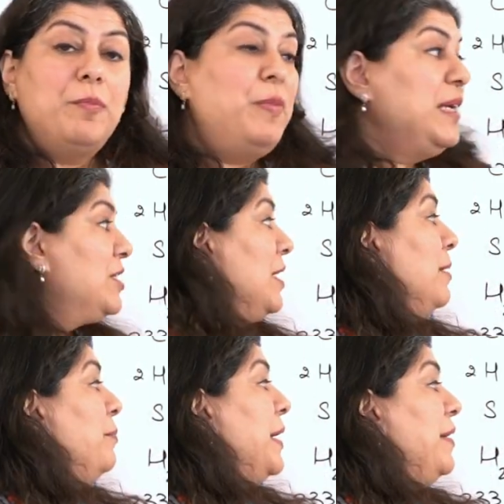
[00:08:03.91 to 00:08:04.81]
But
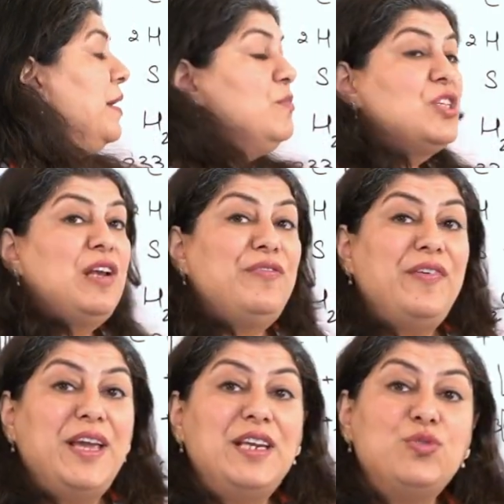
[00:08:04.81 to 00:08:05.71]
barium
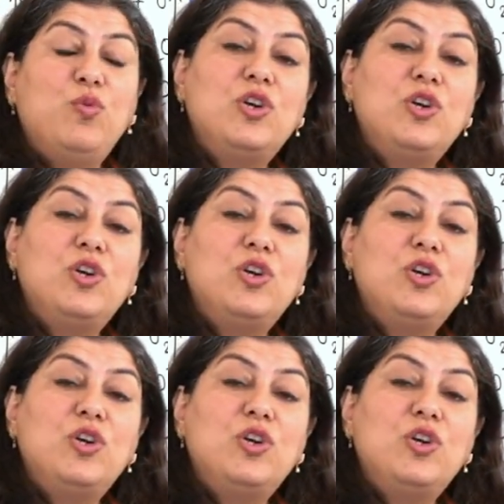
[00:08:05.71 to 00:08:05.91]
sulfate